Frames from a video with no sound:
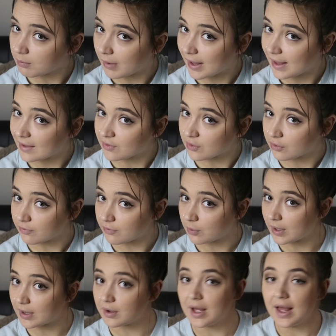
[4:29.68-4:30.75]
my hair's gonna
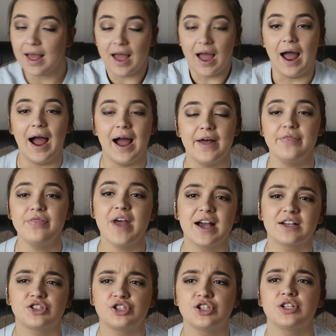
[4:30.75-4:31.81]
fall out. And
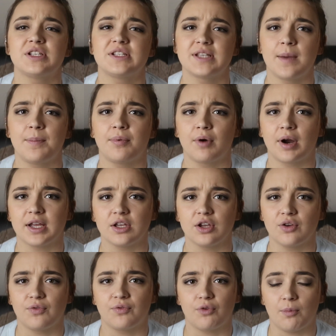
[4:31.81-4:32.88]
that should separate
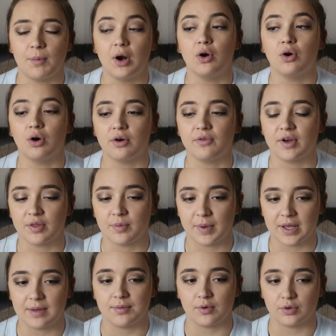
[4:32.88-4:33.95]
you from a lot of other
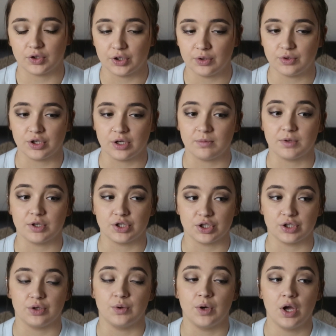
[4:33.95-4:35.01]
people on YouTube that
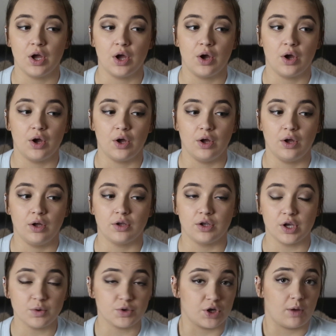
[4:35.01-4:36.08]
do
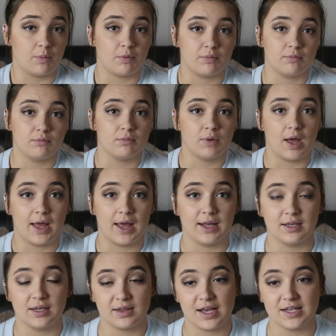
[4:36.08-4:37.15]
YouTube.
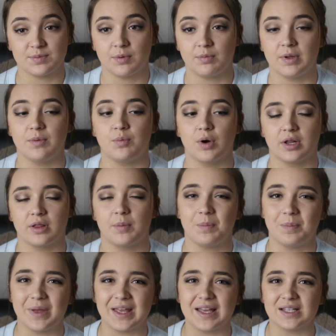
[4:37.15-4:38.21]
And that's probably one of the
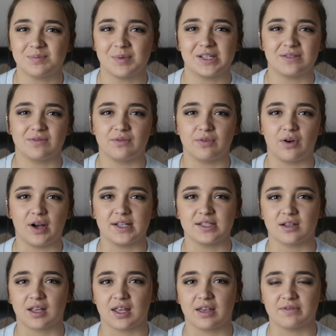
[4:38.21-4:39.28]
biggest bits of
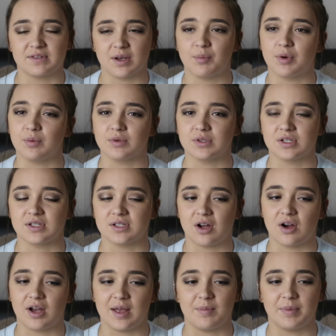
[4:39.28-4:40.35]
advice I could give someone who wants to
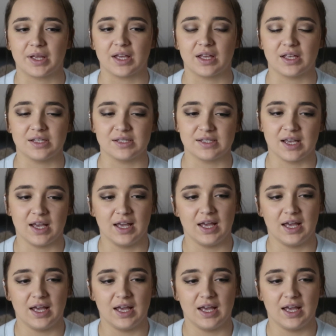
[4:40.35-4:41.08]
start it, because